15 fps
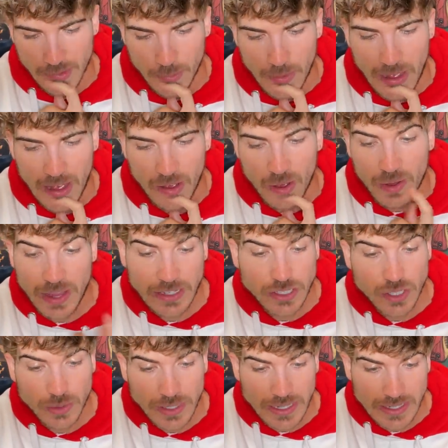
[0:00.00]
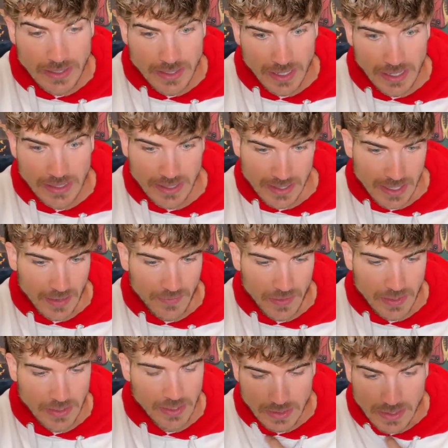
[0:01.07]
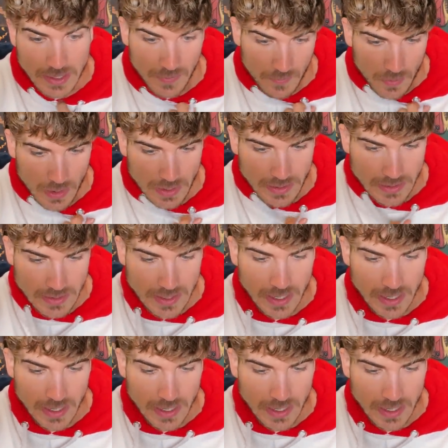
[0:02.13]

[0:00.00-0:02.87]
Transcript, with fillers: Wow. Okay, so it is, it's definitely different.